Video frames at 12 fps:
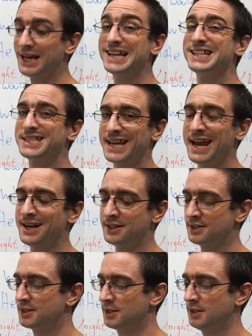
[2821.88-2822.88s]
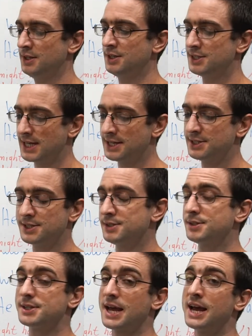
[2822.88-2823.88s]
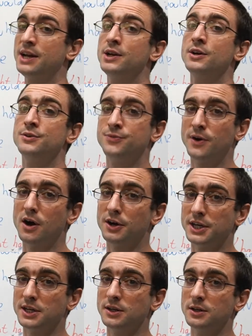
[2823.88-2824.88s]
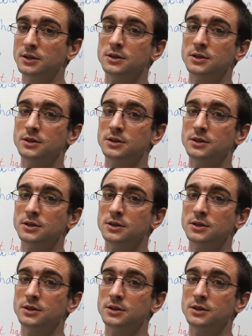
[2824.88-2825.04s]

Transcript: send, sentence and fine.